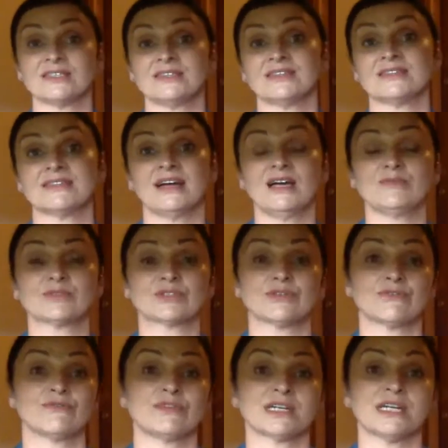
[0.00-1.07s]
in the times
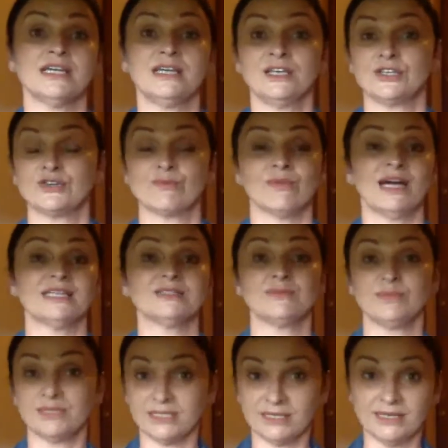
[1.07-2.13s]
of where you
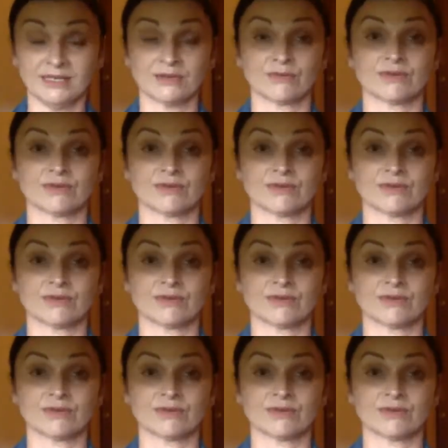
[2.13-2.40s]
might be